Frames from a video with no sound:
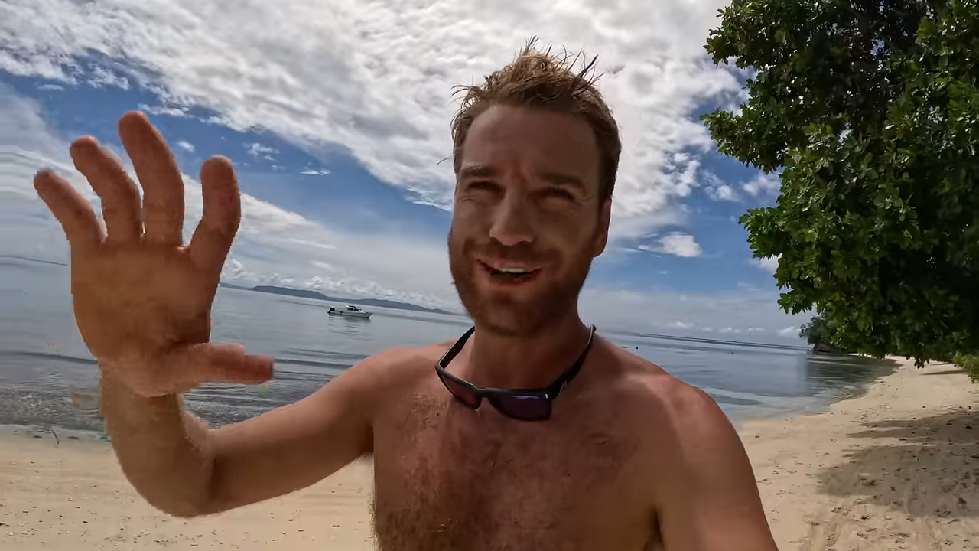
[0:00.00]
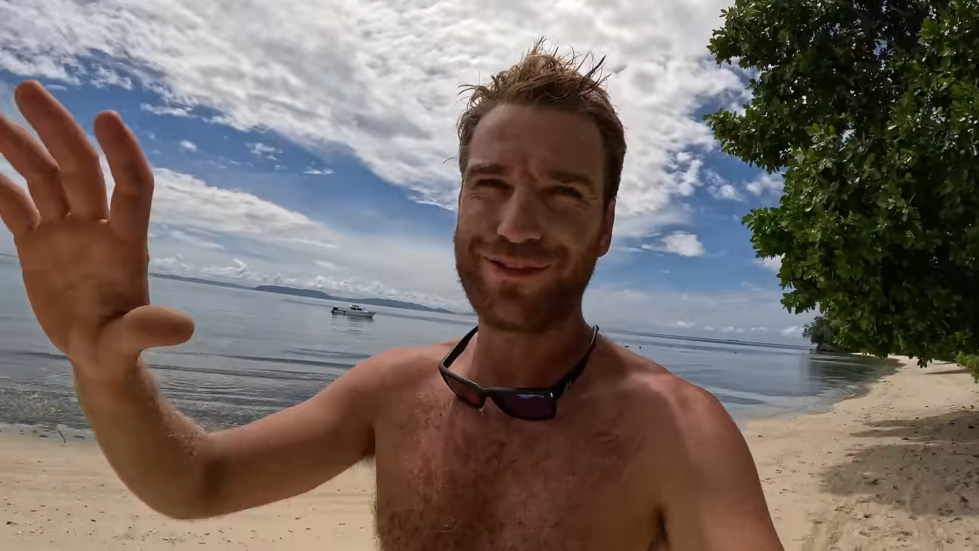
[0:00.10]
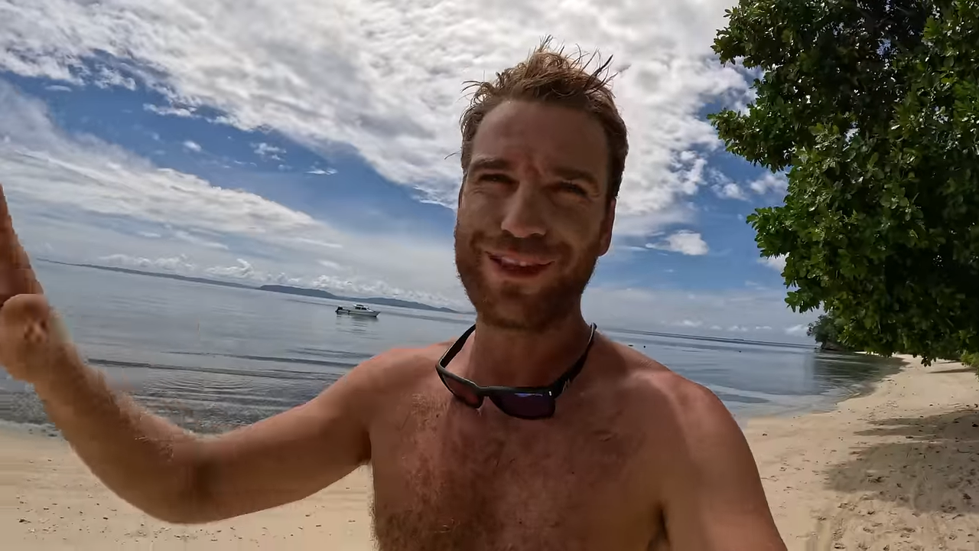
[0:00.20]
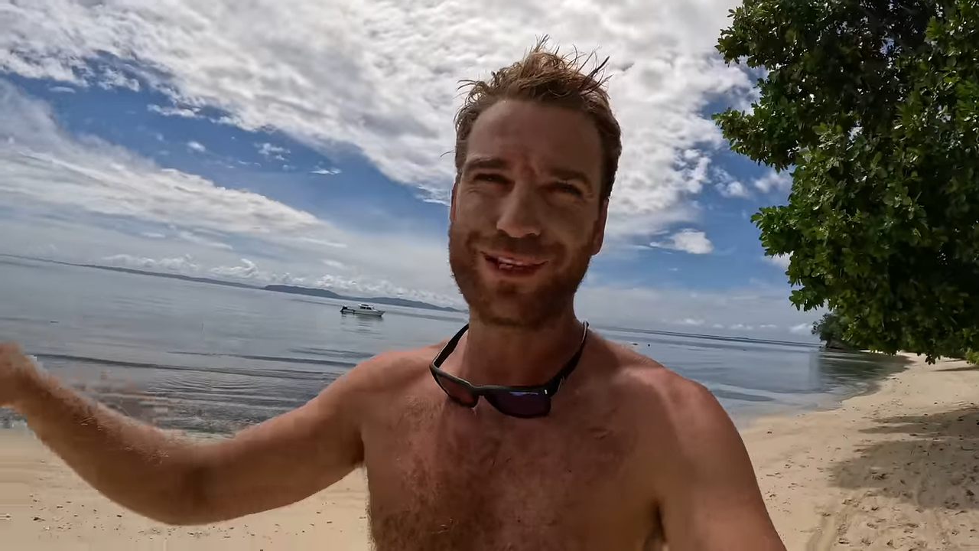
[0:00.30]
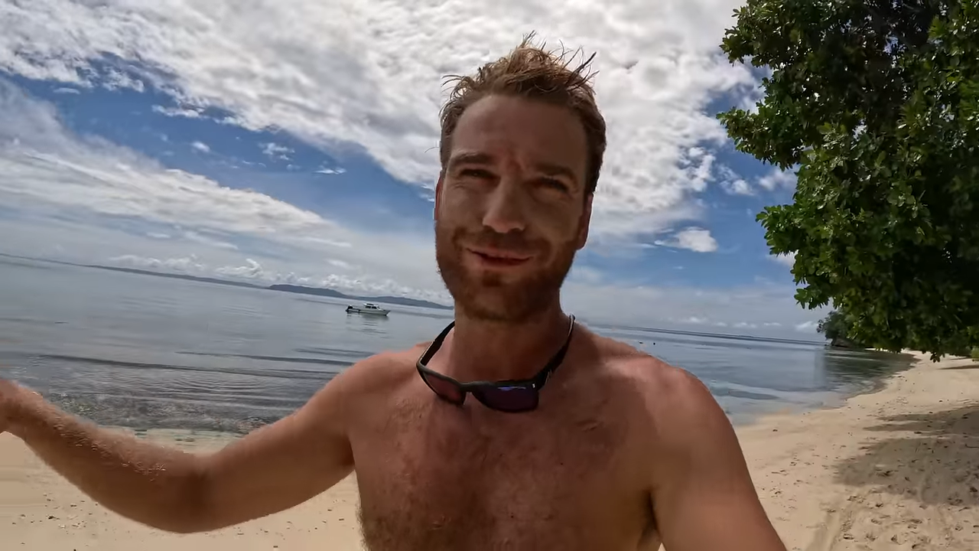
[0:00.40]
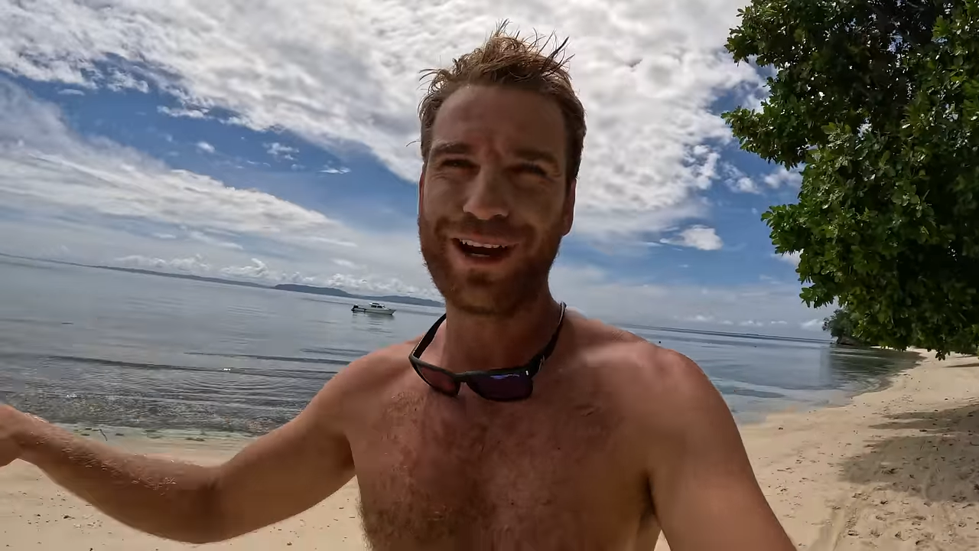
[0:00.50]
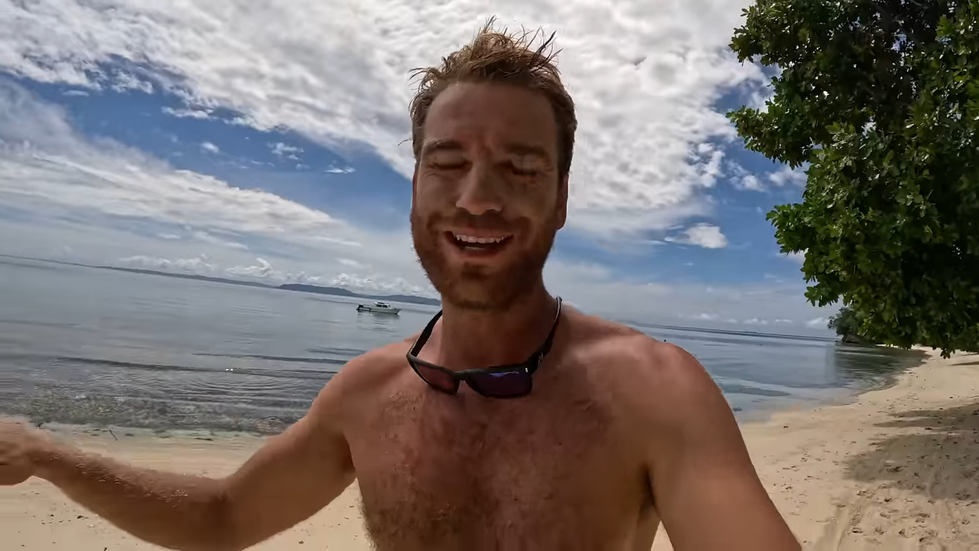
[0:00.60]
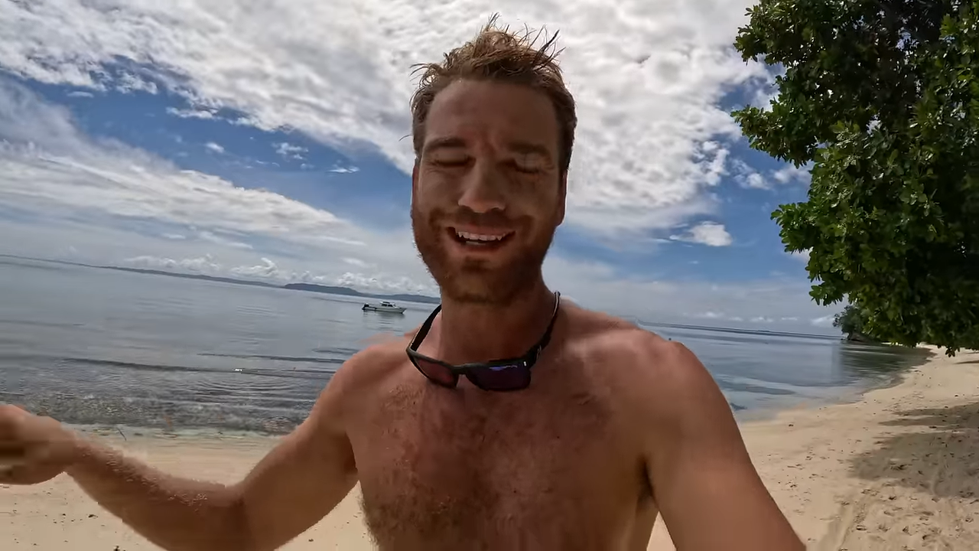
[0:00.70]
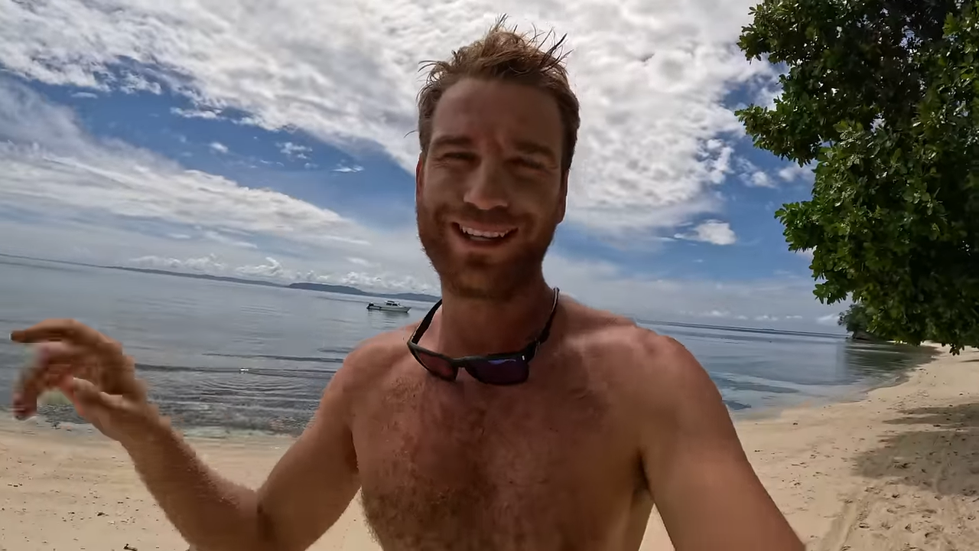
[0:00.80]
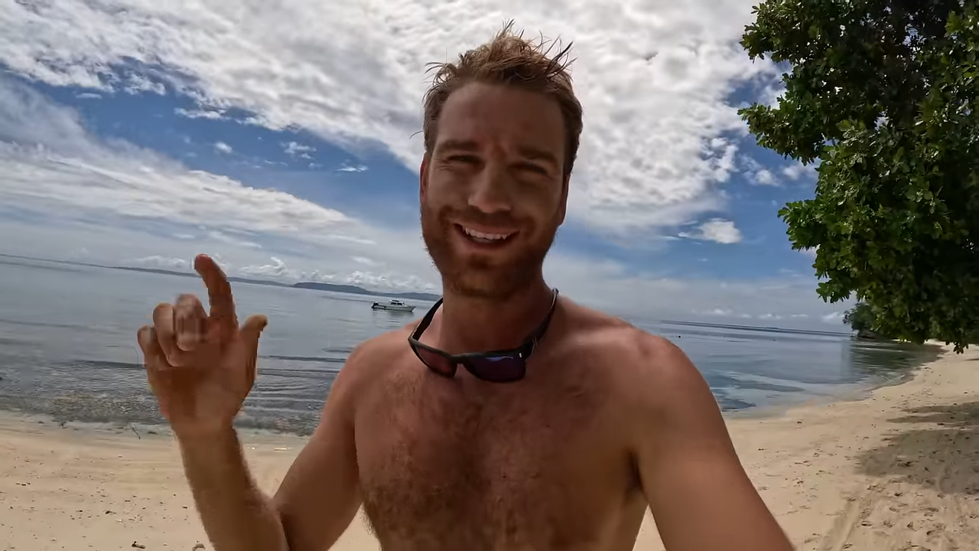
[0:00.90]
Everything's
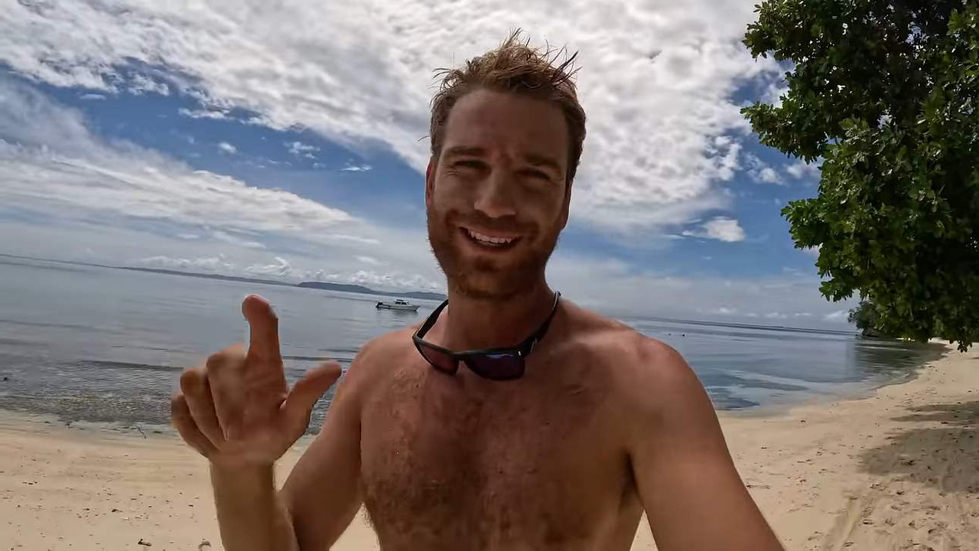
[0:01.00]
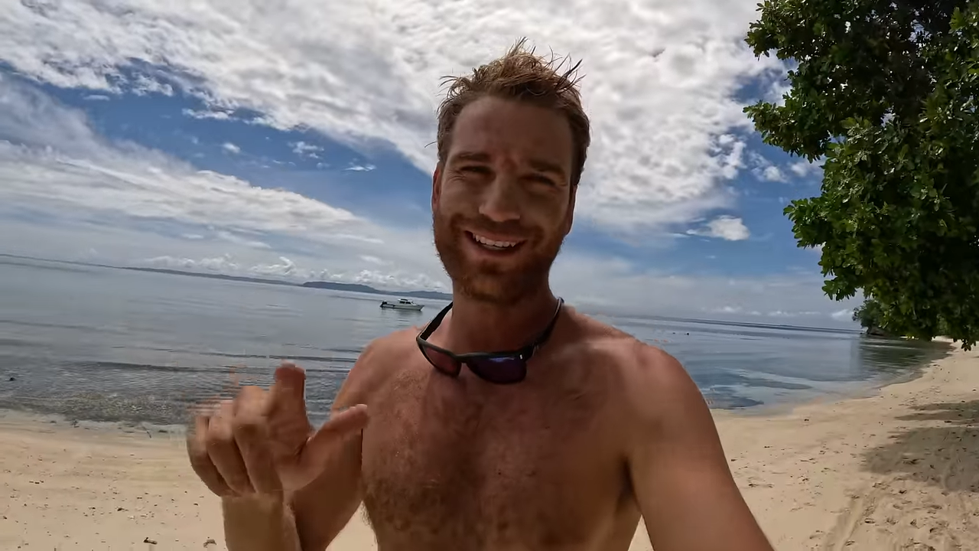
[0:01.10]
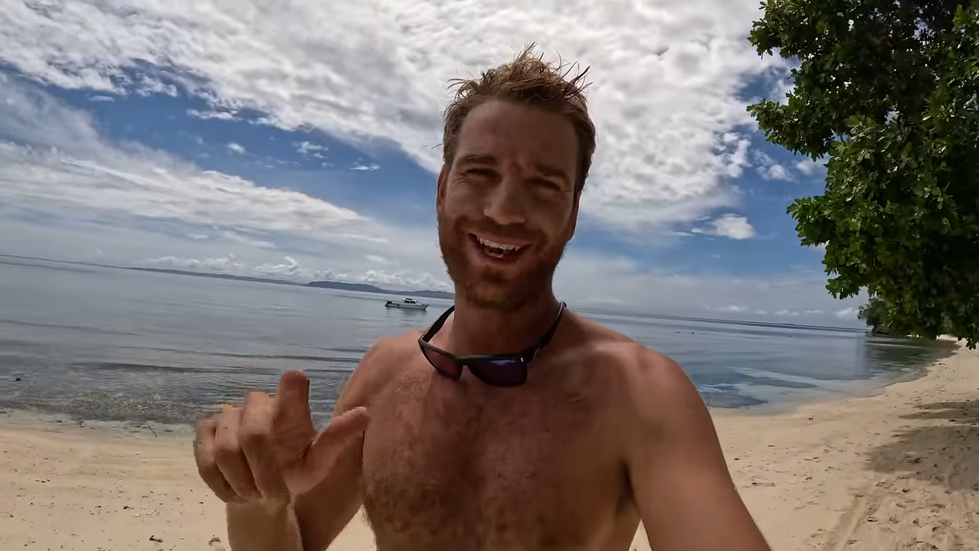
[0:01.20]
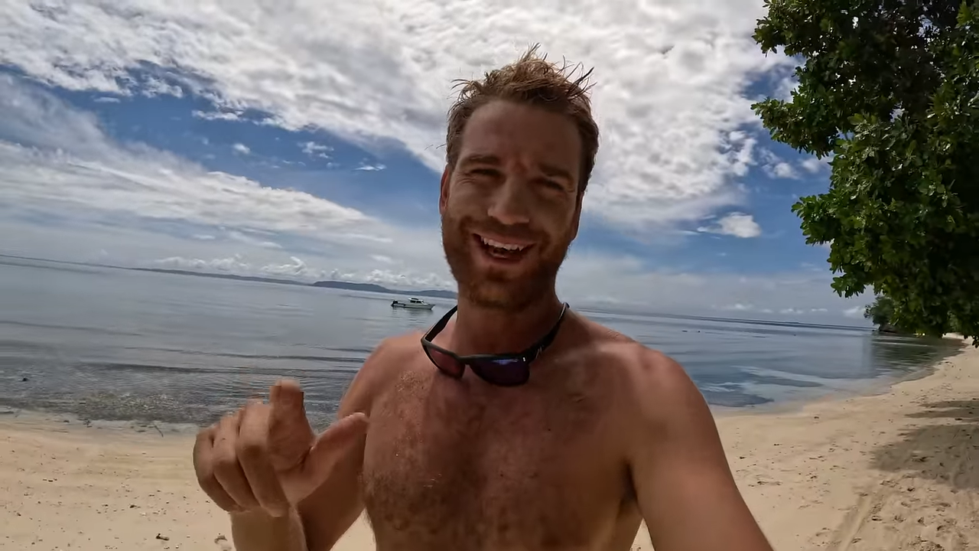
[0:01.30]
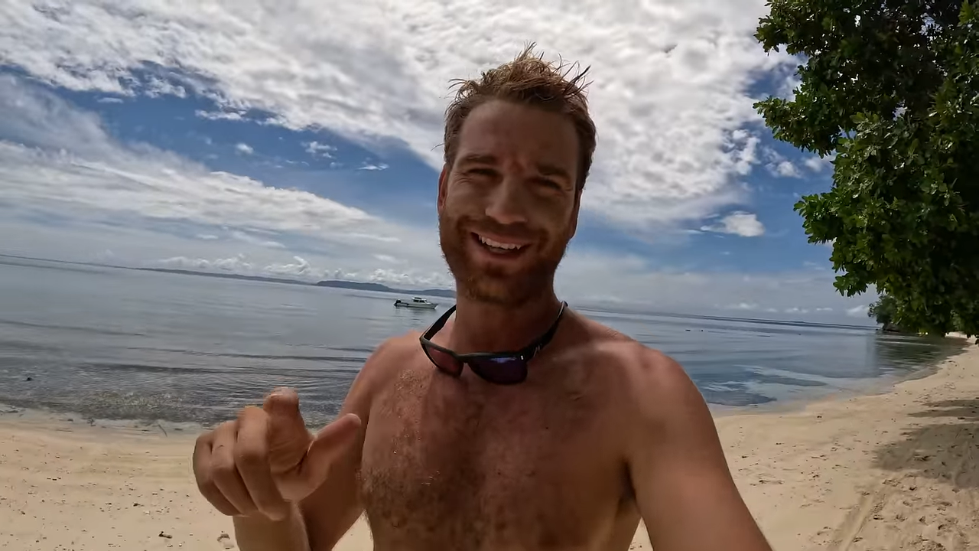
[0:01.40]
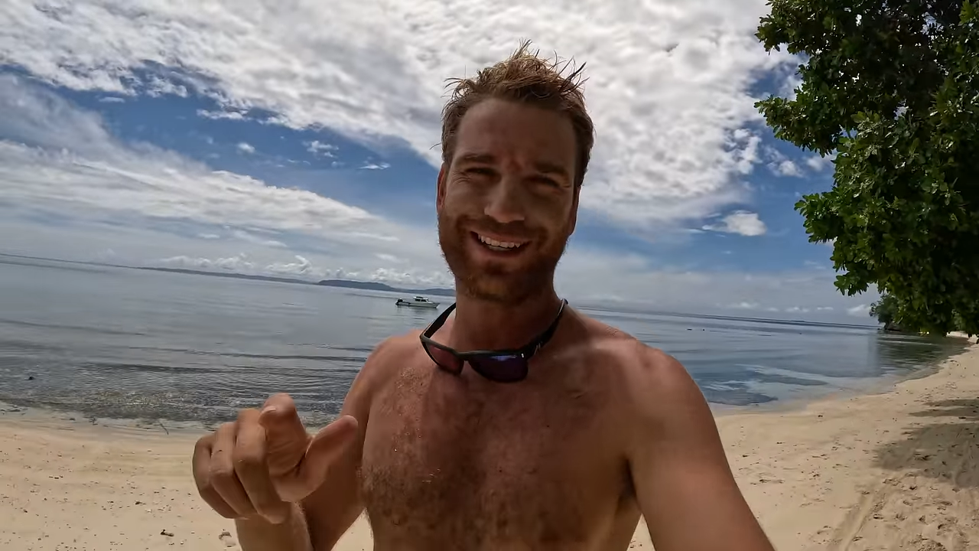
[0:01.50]
wet. This is how